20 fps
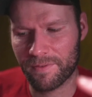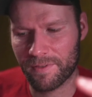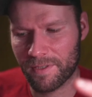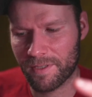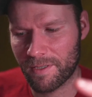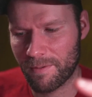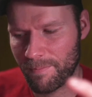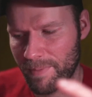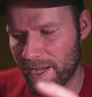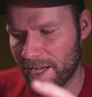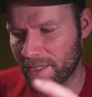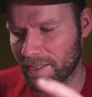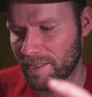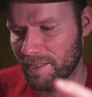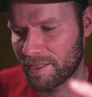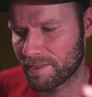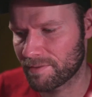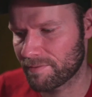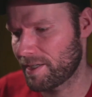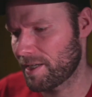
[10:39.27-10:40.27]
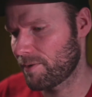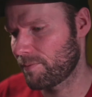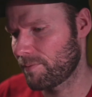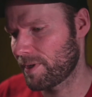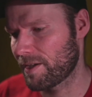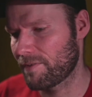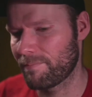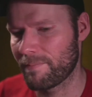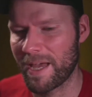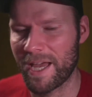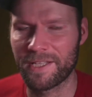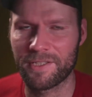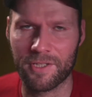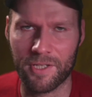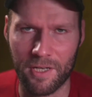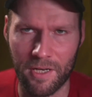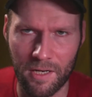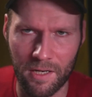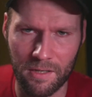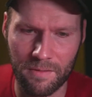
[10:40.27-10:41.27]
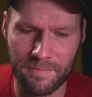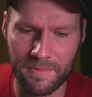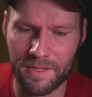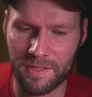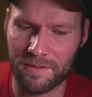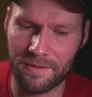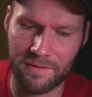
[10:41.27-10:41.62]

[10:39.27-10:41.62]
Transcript: compactly, because right now we have magic arms, and